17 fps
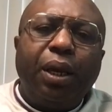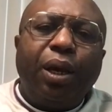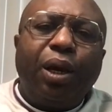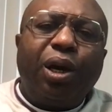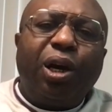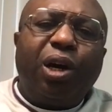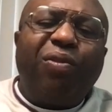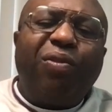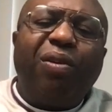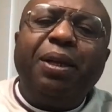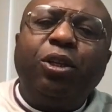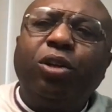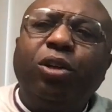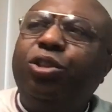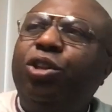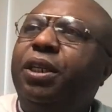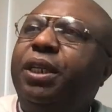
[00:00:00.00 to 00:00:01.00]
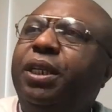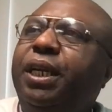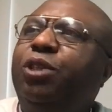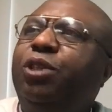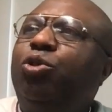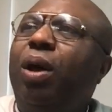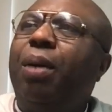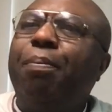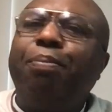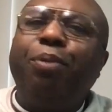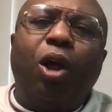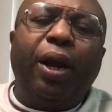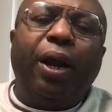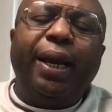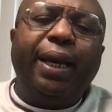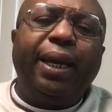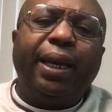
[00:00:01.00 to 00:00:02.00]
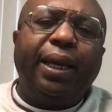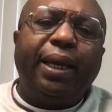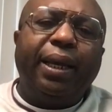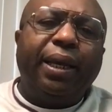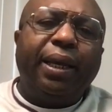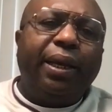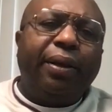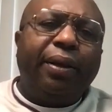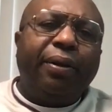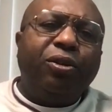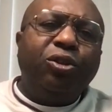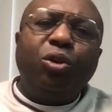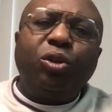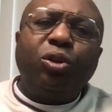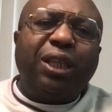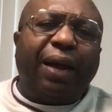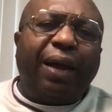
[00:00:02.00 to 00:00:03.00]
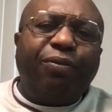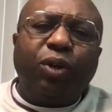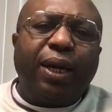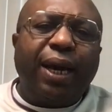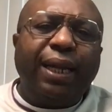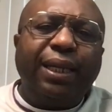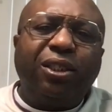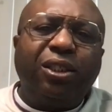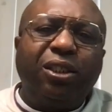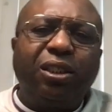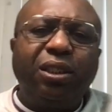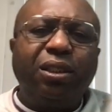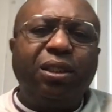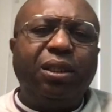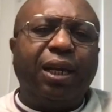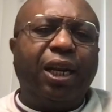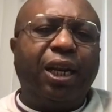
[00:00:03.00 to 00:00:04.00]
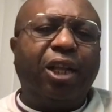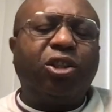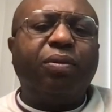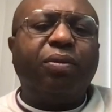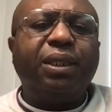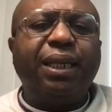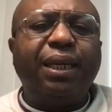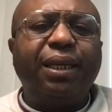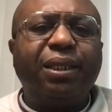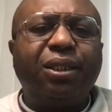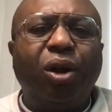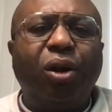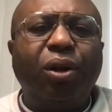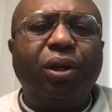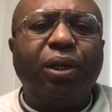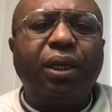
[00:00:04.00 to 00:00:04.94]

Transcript: Government does not need to employ new staff to get a lot of these things done.